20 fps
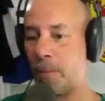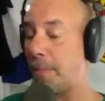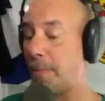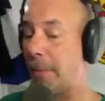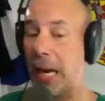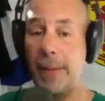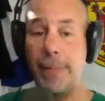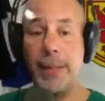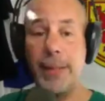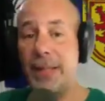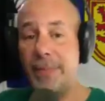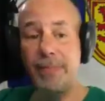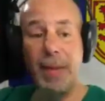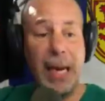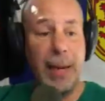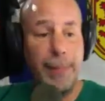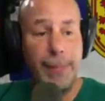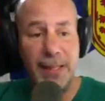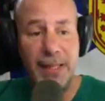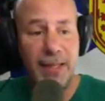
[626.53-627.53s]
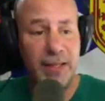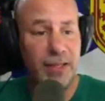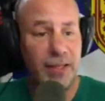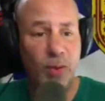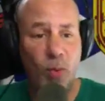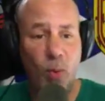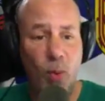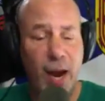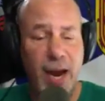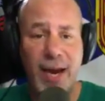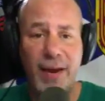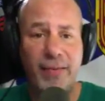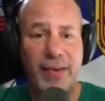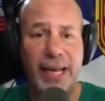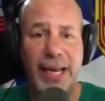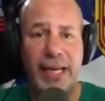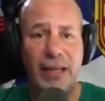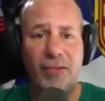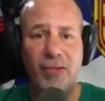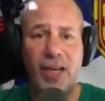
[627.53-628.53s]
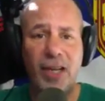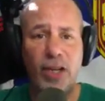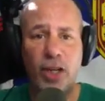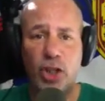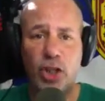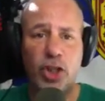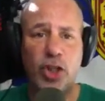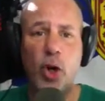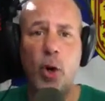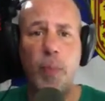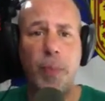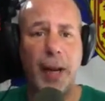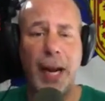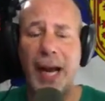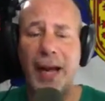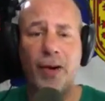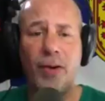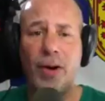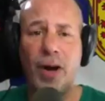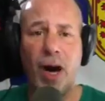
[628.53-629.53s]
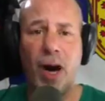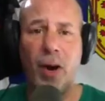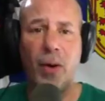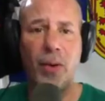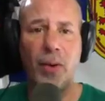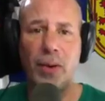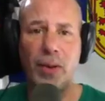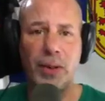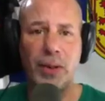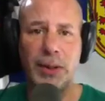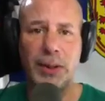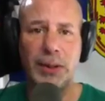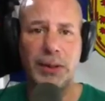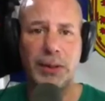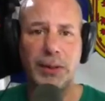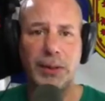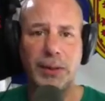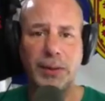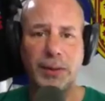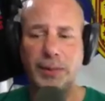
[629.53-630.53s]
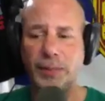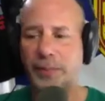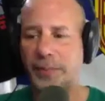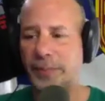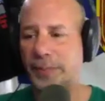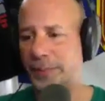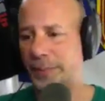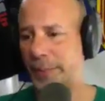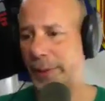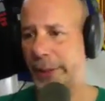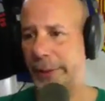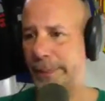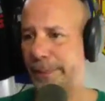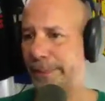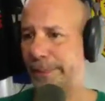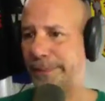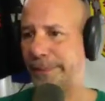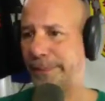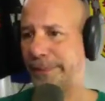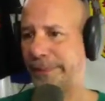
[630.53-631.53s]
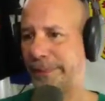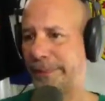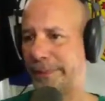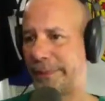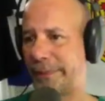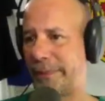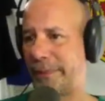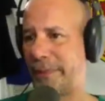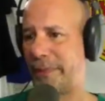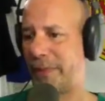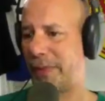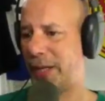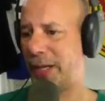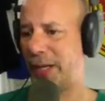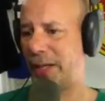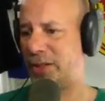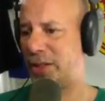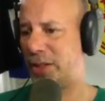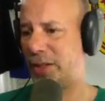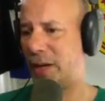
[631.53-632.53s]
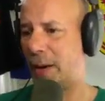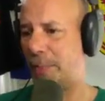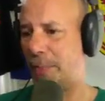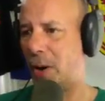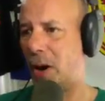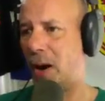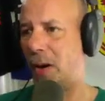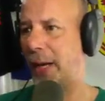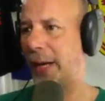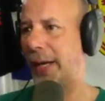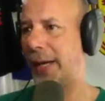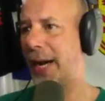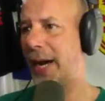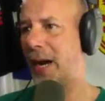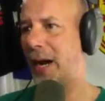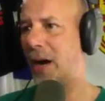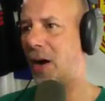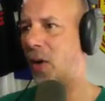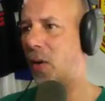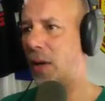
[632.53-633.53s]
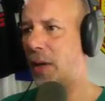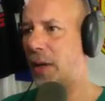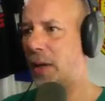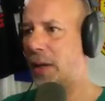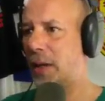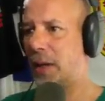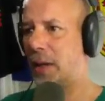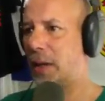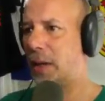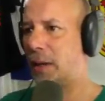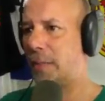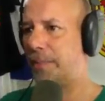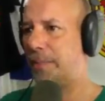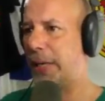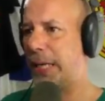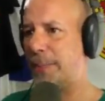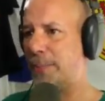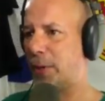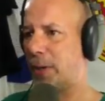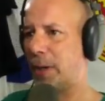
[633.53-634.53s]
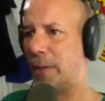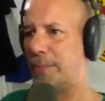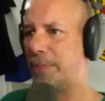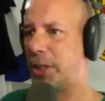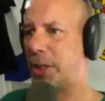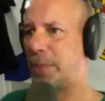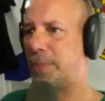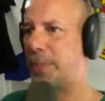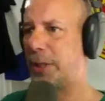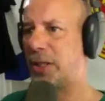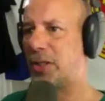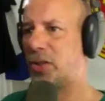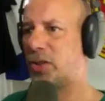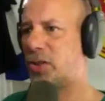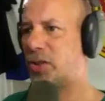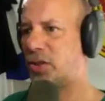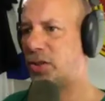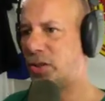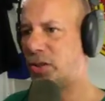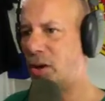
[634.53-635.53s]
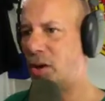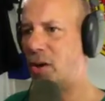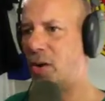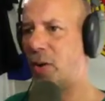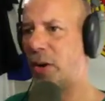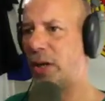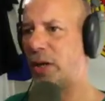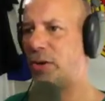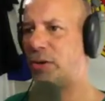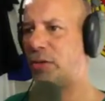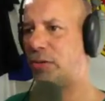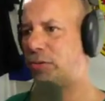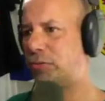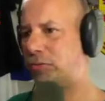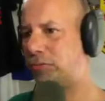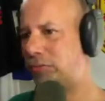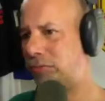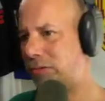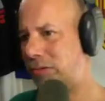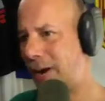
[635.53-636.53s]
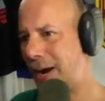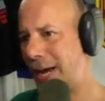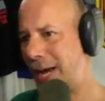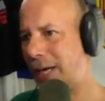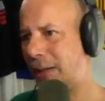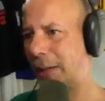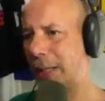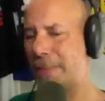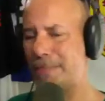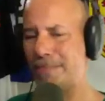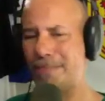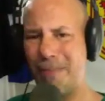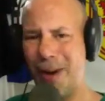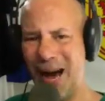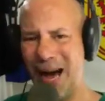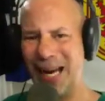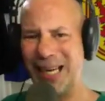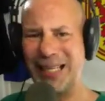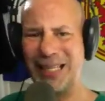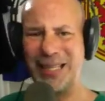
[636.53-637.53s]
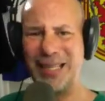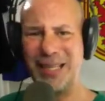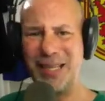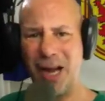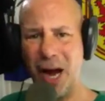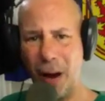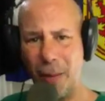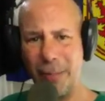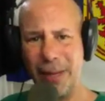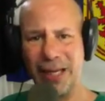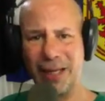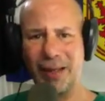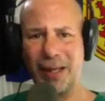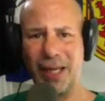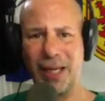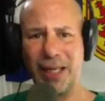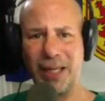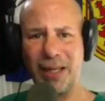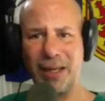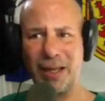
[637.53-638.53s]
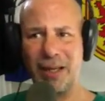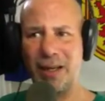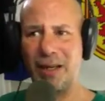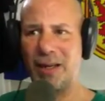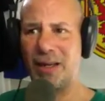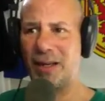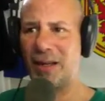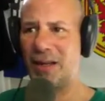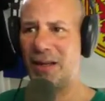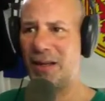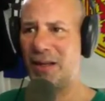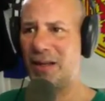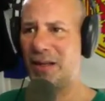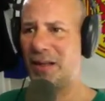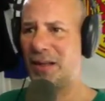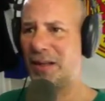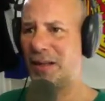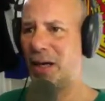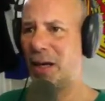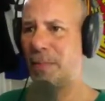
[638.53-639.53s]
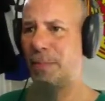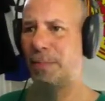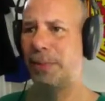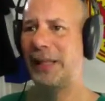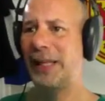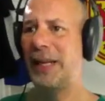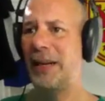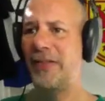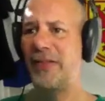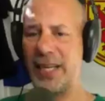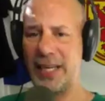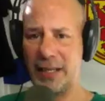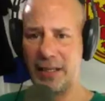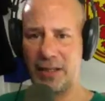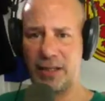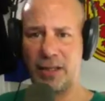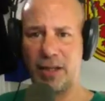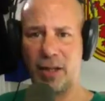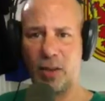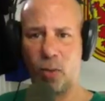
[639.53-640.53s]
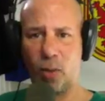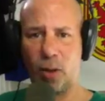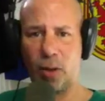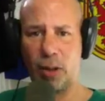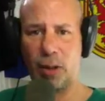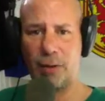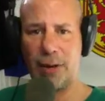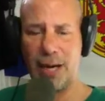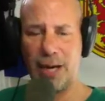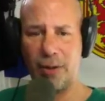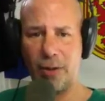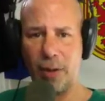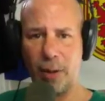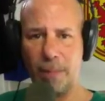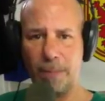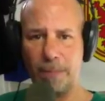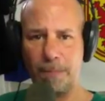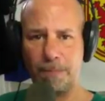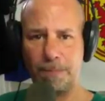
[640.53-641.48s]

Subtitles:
Maybe this is a way of getting rid of the stupid. I don't know. But it's just appalling how people can just be so incredibly, mind-numbingly oblivious to the world around them